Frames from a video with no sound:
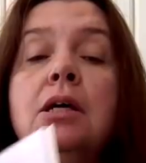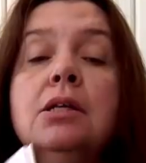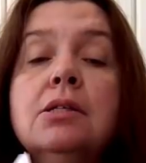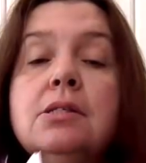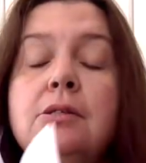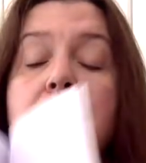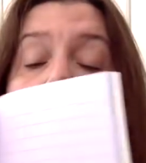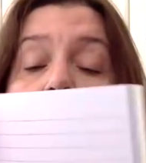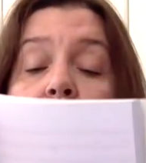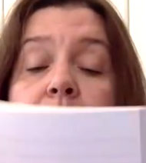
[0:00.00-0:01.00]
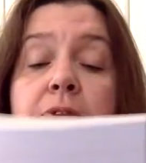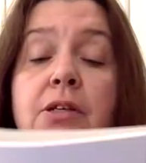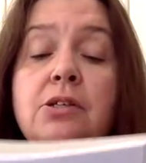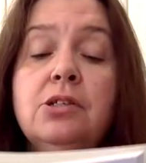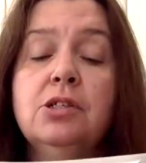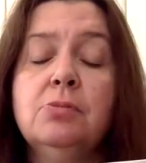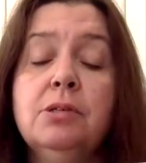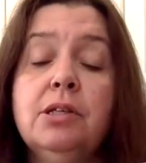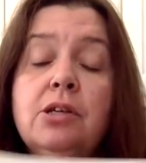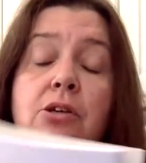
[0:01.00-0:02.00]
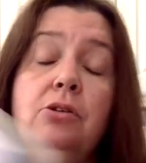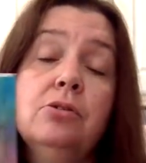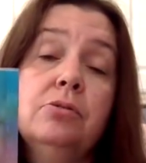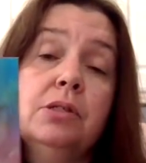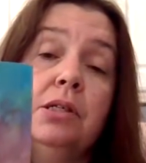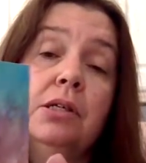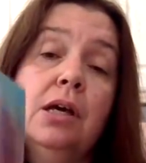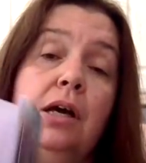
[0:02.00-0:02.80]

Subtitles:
So it's just really cute.